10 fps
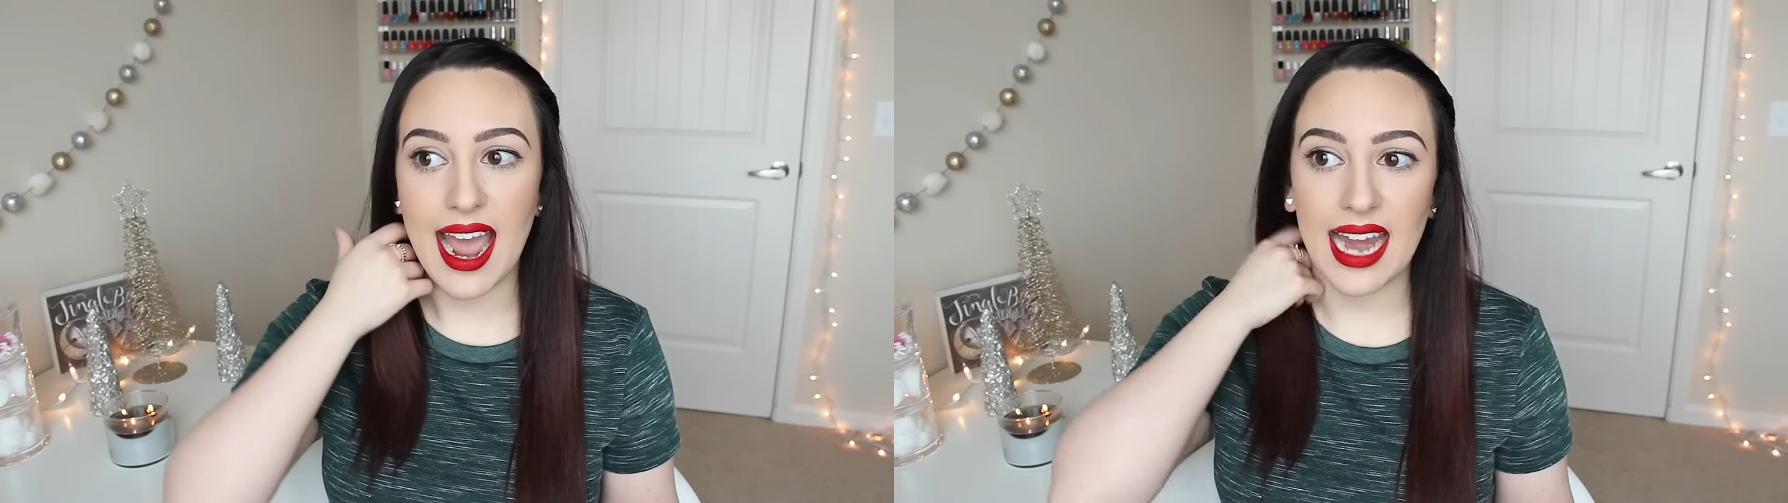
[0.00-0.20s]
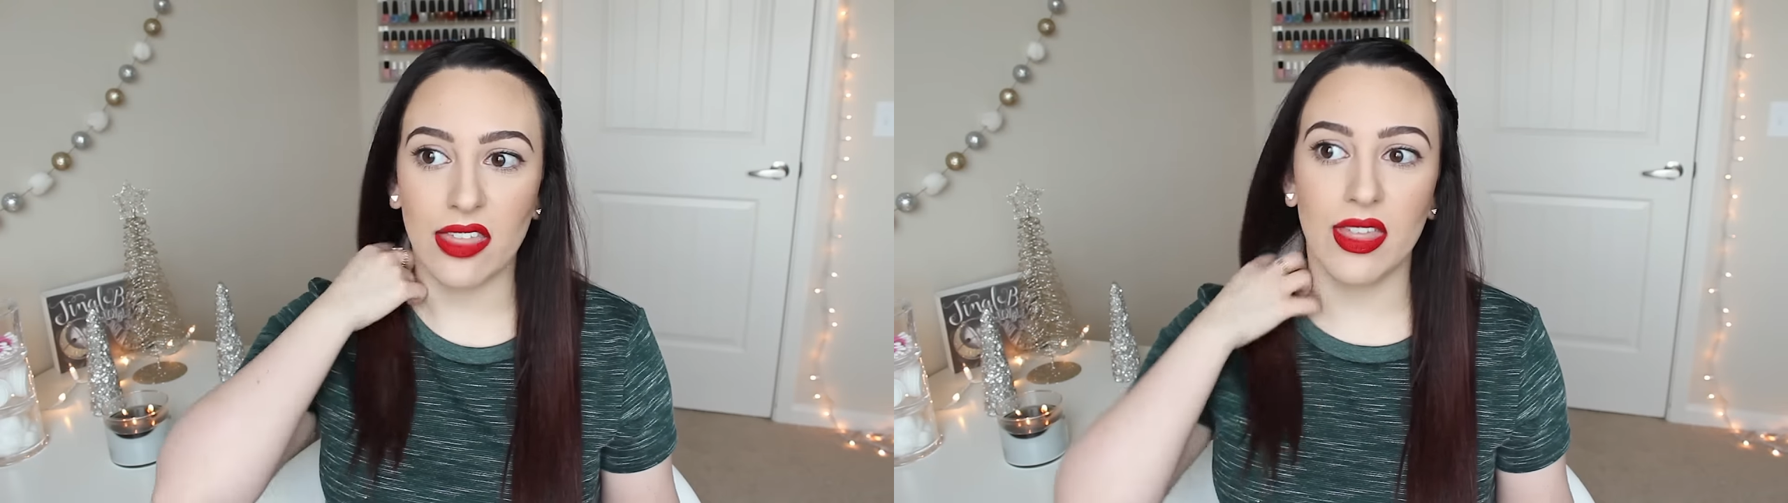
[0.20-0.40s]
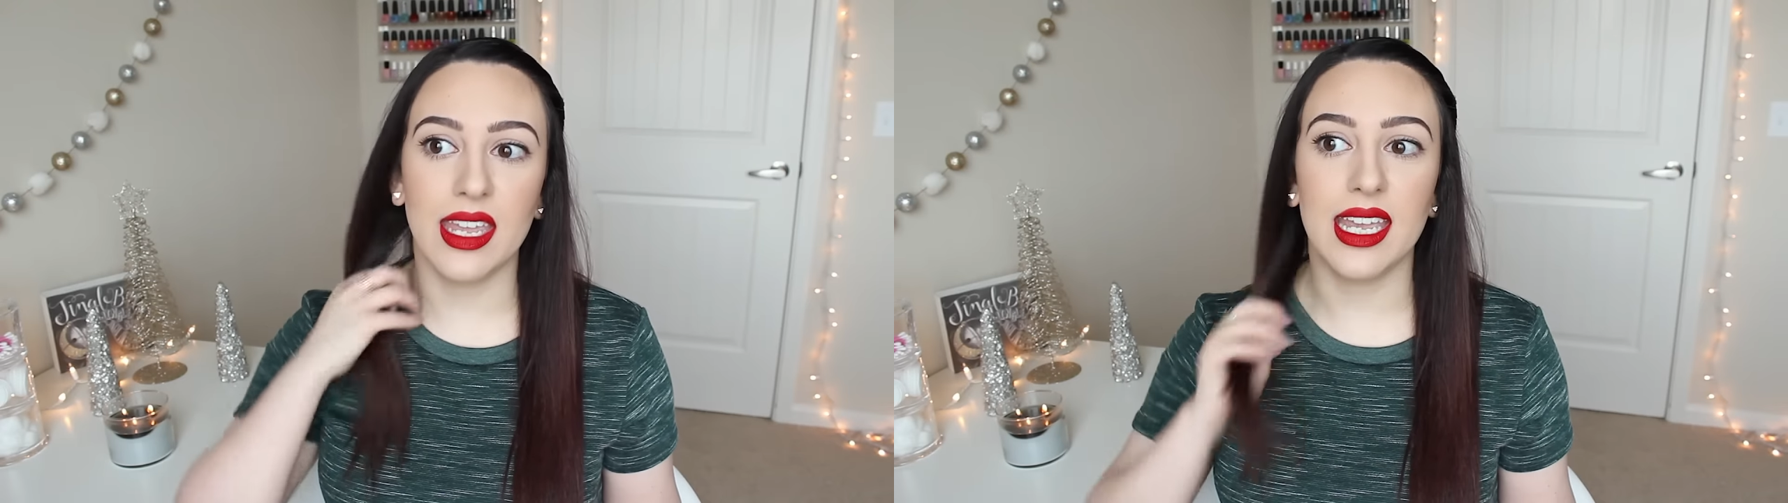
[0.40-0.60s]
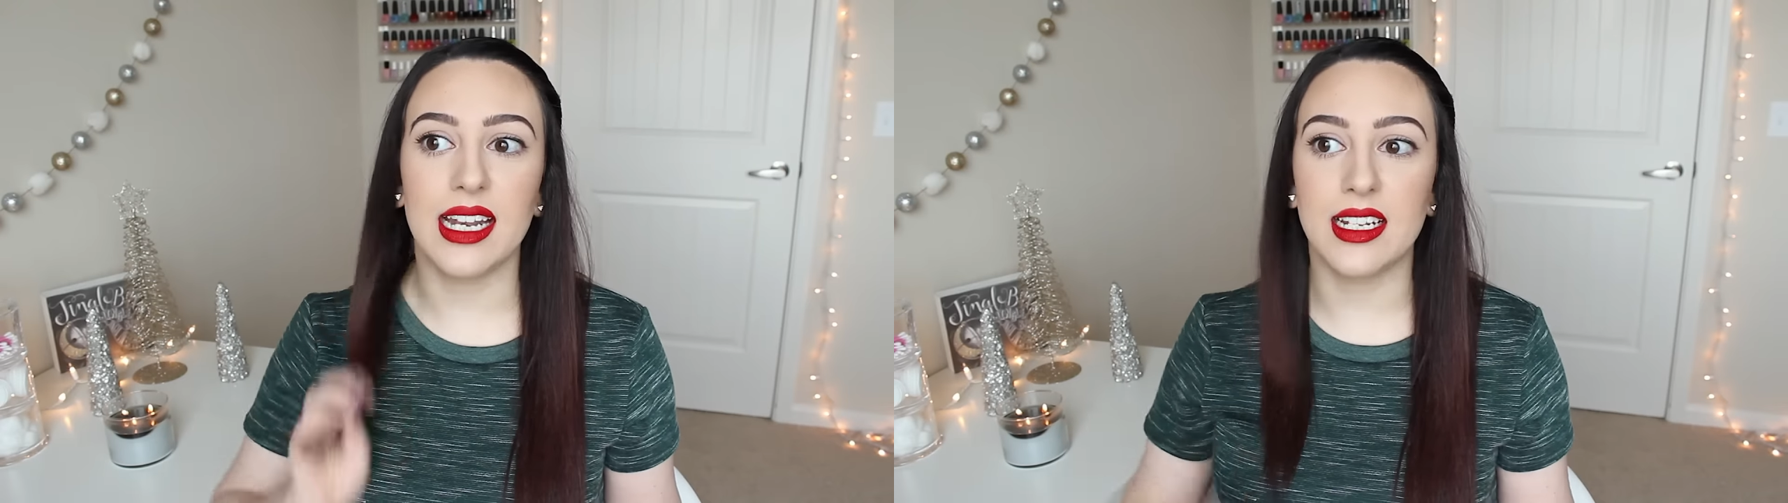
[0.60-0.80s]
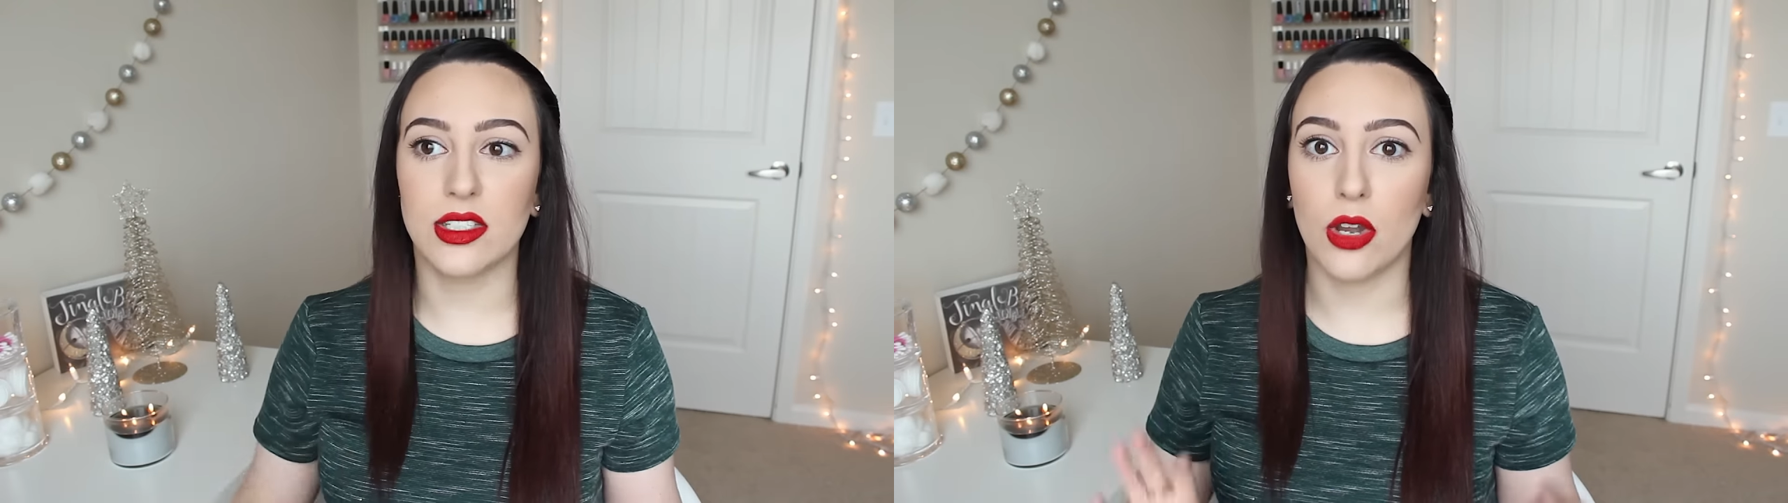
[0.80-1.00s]
I think
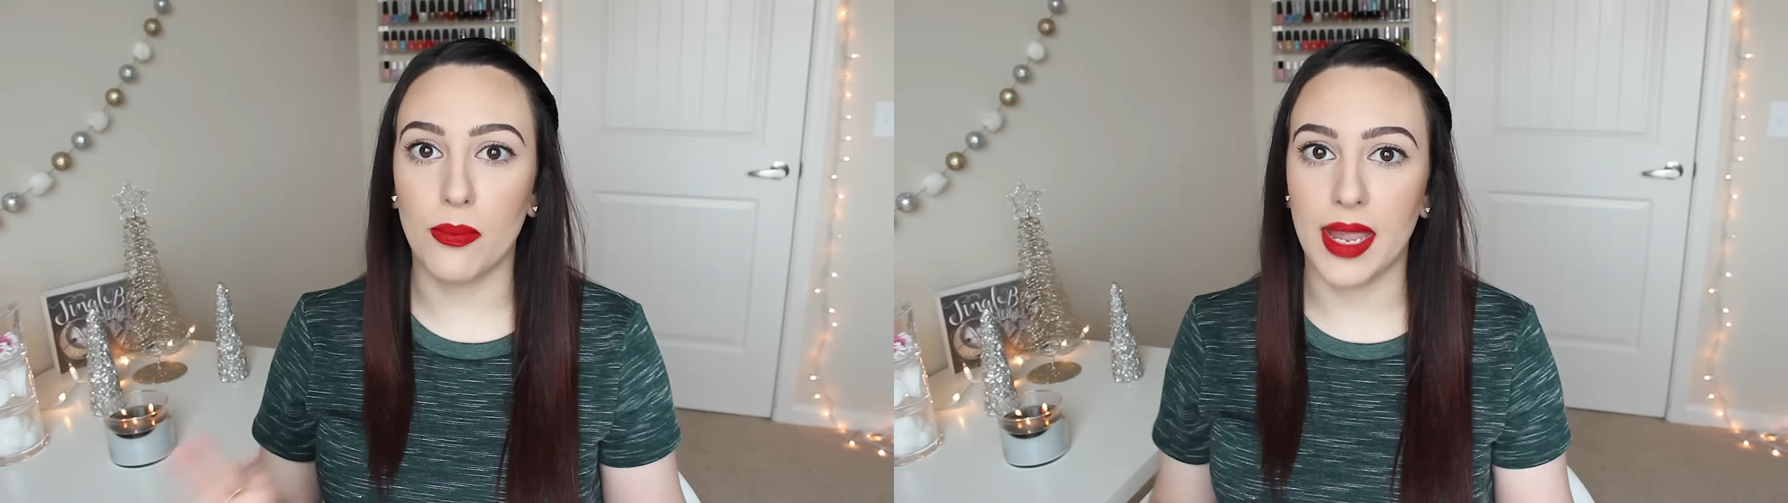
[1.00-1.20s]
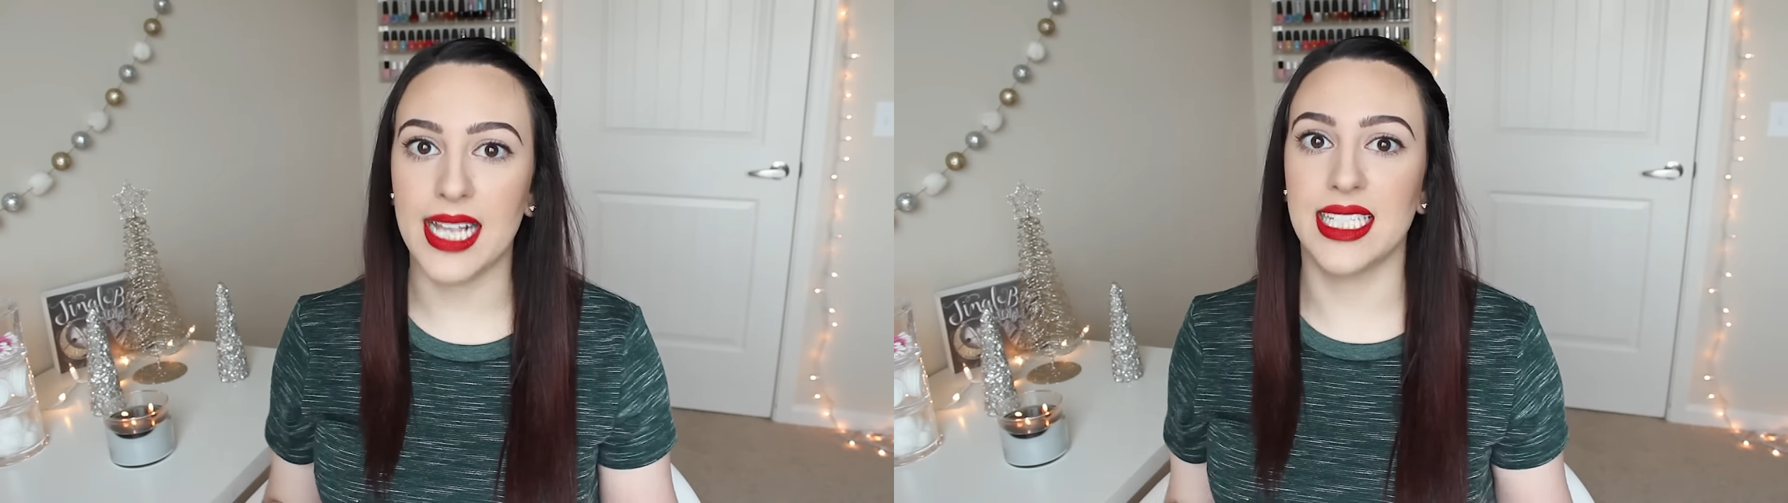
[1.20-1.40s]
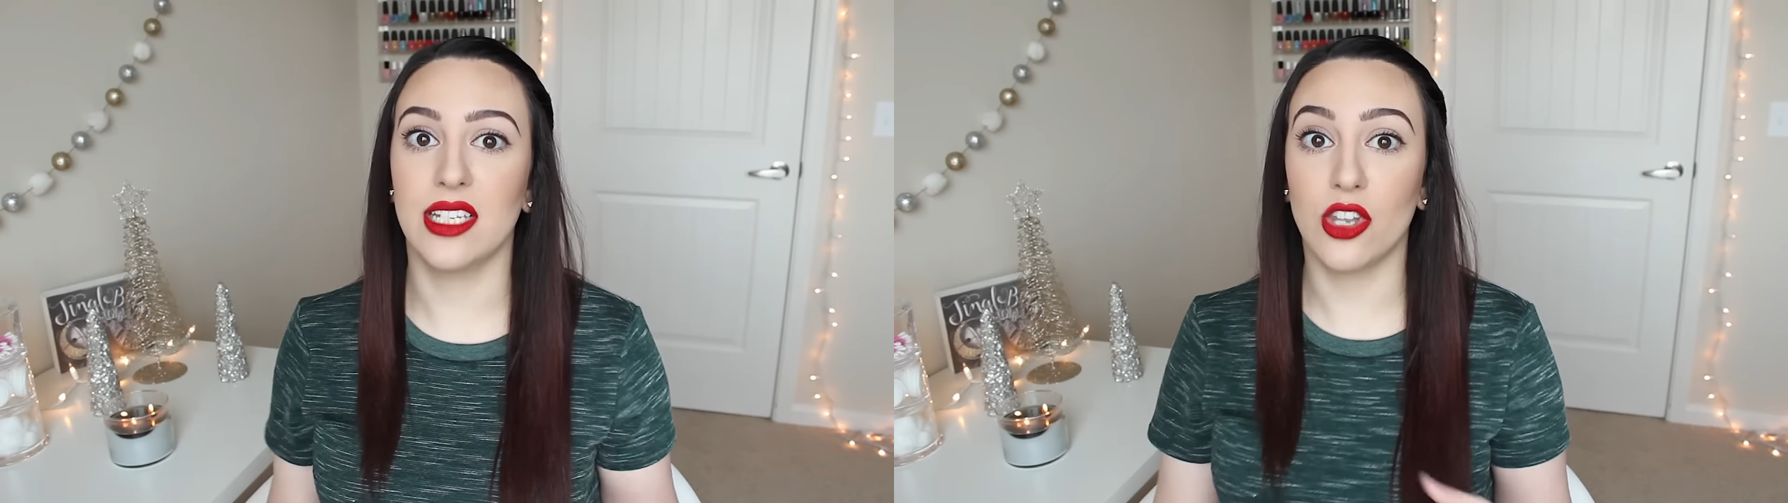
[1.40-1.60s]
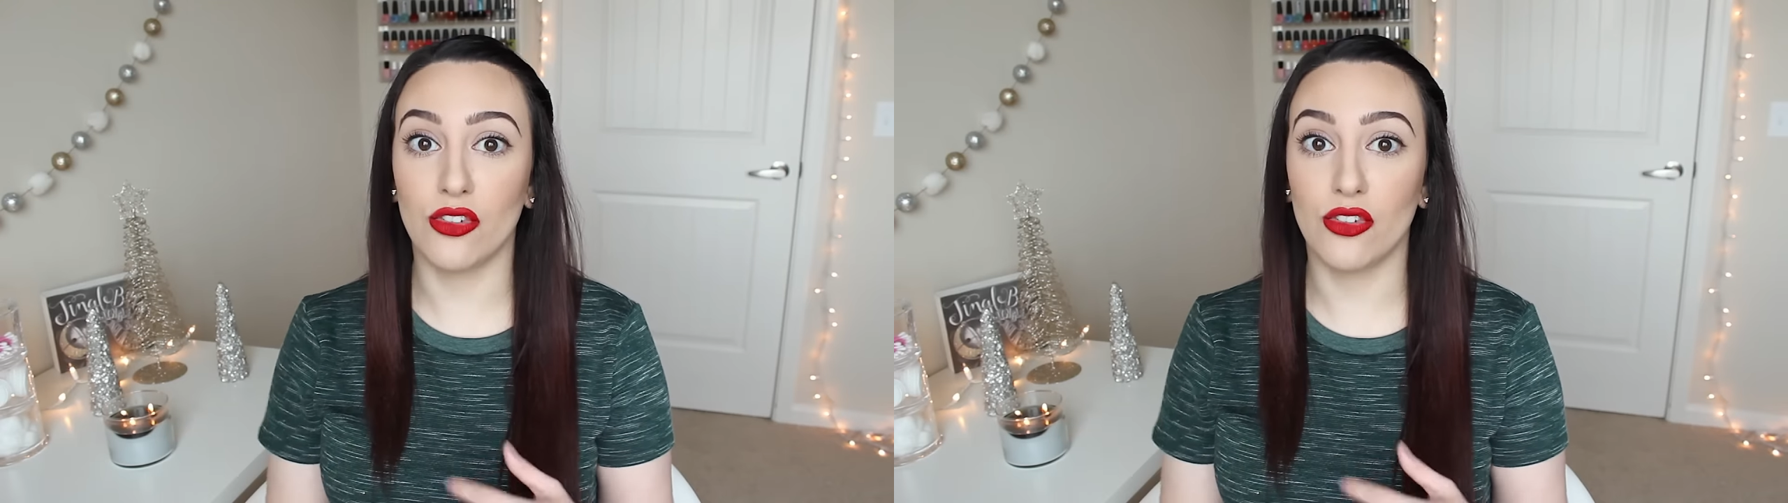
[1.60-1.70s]
it is amazing.